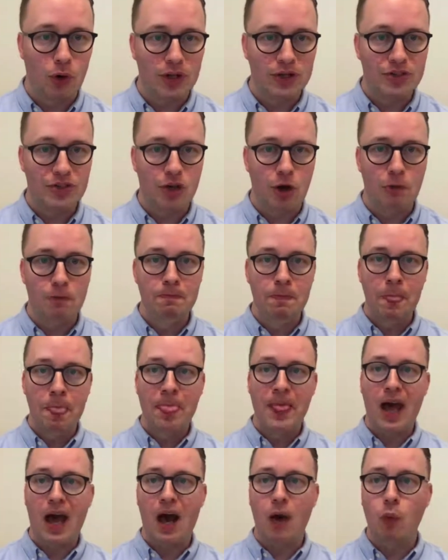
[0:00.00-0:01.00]
And so
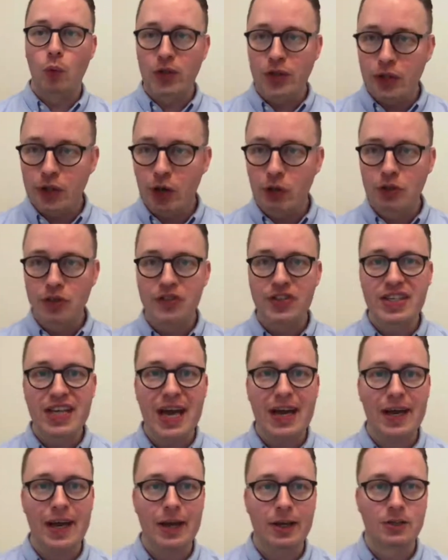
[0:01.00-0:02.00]
when you go to the
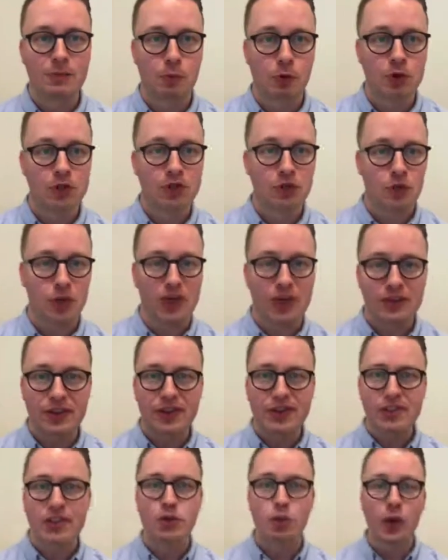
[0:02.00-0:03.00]
data export screen,
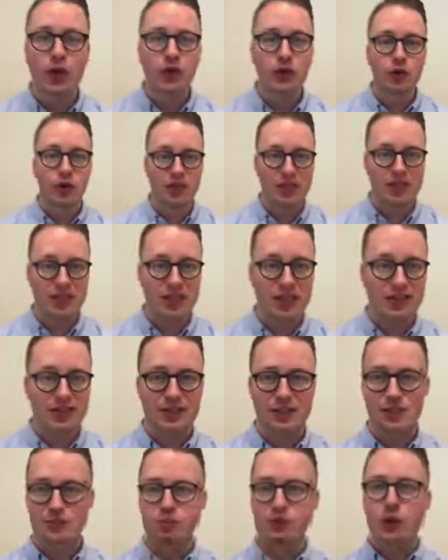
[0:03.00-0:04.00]
this is what you're going to see is
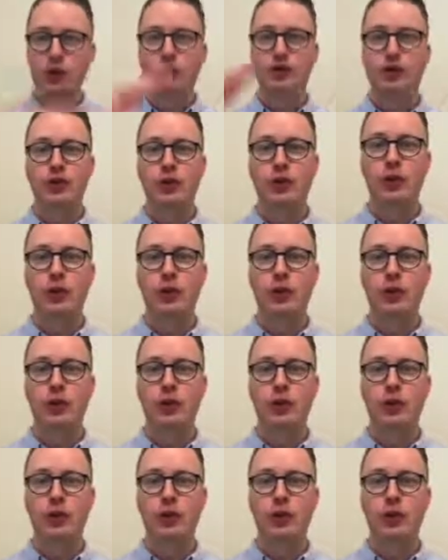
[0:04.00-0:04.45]
this beautiful new